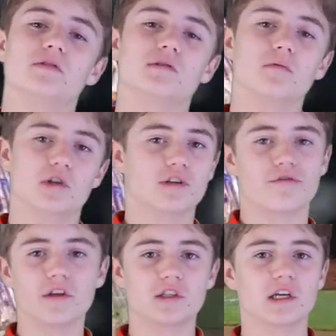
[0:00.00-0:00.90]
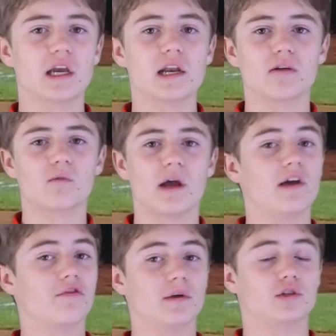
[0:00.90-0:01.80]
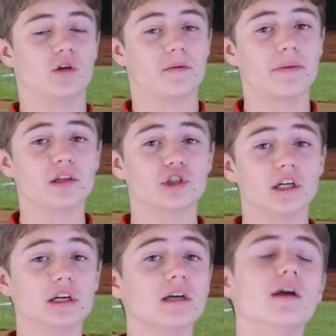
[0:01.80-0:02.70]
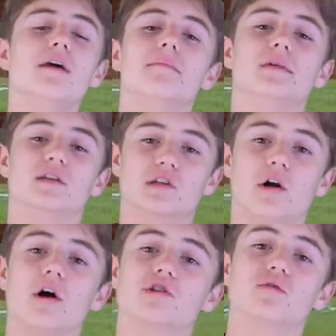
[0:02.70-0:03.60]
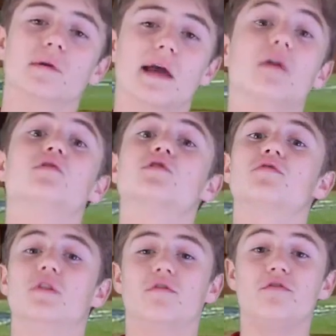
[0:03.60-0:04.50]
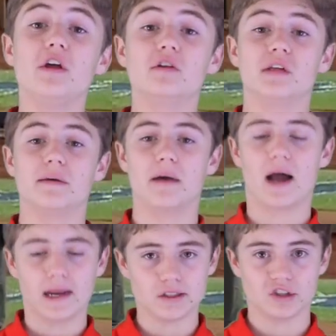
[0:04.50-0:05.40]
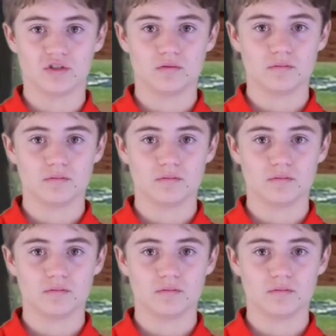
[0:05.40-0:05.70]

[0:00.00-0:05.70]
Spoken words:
is a more sophisticated way of measuring pitching because it also accounts for the fielding behind you.